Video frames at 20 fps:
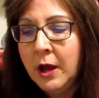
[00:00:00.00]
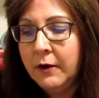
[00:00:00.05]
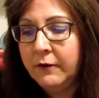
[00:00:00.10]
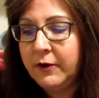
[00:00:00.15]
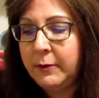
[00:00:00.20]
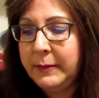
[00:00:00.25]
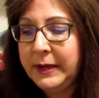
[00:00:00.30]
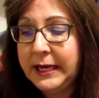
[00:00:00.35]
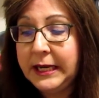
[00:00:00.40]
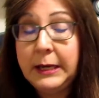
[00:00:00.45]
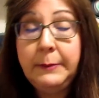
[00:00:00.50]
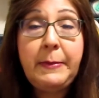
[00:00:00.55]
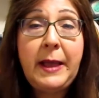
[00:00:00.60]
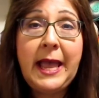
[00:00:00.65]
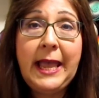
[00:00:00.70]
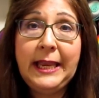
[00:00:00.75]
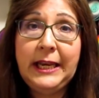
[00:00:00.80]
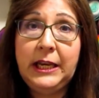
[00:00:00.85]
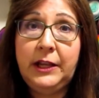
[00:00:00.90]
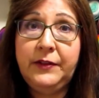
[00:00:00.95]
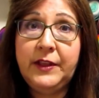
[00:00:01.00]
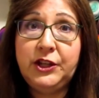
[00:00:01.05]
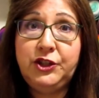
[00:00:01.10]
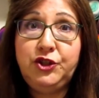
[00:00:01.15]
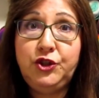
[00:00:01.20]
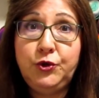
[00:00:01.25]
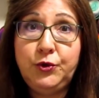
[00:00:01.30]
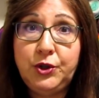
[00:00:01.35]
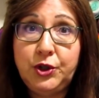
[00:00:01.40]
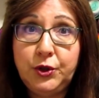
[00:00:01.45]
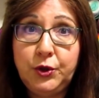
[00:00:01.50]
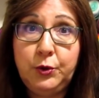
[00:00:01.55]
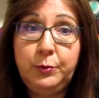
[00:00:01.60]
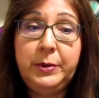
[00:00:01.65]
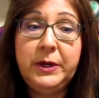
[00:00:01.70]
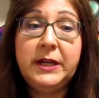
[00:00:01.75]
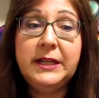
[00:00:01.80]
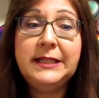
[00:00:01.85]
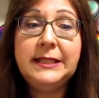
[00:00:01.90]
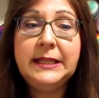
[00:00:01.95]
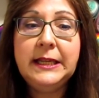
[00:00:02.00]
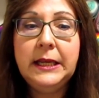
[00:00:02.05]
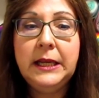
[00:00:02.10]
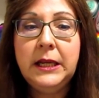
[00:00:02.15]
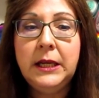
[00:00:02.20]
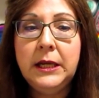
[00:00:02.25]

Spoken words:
from any painting that you do, because